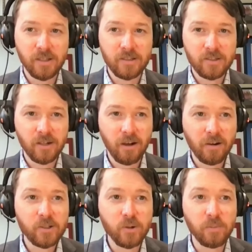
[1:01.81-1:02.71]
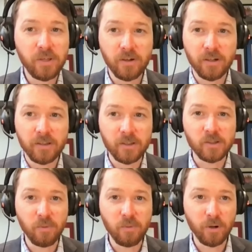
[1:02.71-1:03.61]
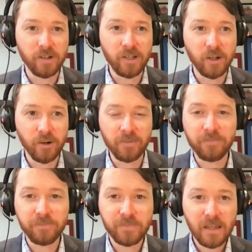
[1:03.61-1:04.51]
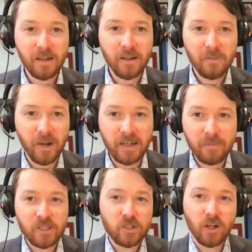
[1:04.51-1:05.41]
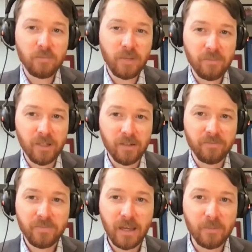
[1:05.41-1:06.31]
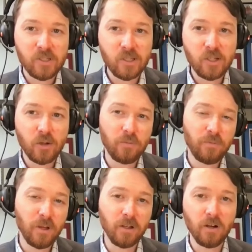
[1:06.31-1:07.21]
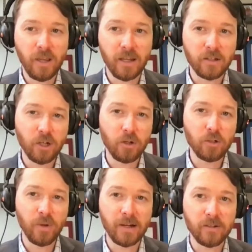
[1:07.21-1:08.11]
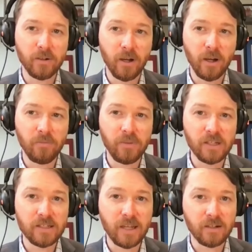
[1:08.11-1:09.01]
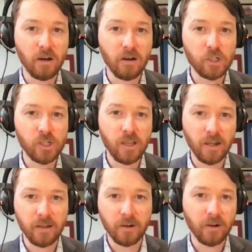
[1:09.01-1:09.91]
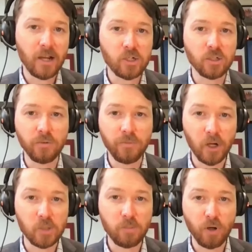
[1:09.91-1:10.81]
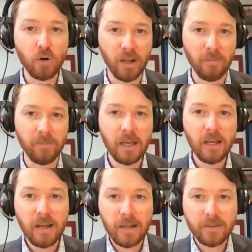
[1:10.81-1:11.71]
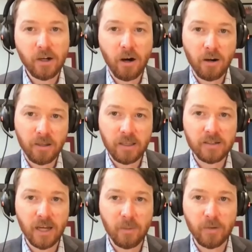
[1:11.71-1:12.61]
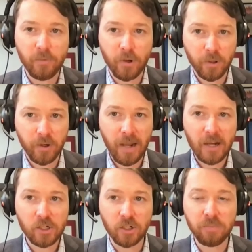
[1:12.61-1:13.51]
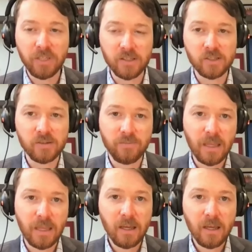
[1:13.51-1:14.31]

It's an honor to appear at this important hearing. My name is John Bateman. I'm a senior fellow and co-director of the Technology and International Affairs Program at the Carnegie Endowment for International Peace.